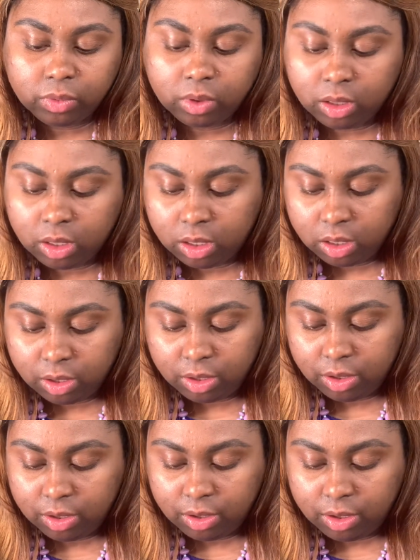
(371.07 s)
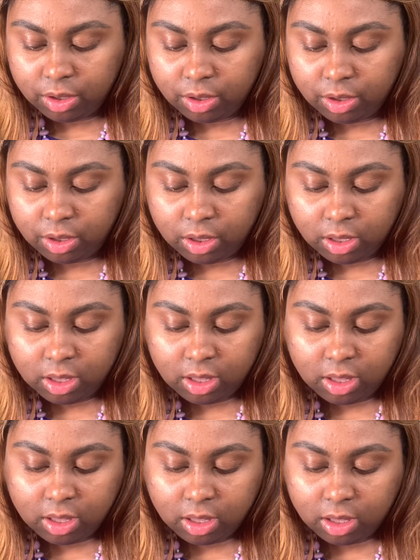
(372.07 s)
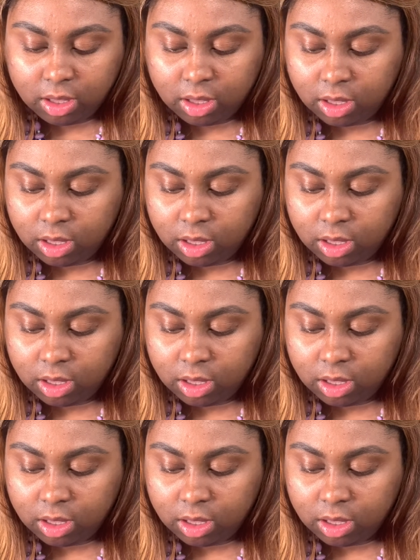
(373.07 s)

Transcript: Nothing is said.